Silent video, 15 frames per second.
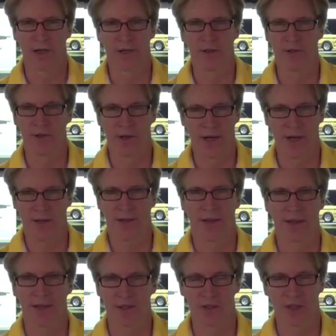I don't know how
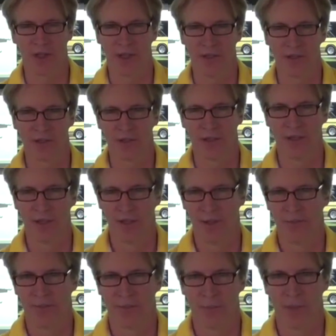that got changed,
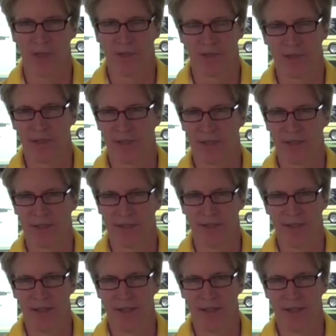but uh,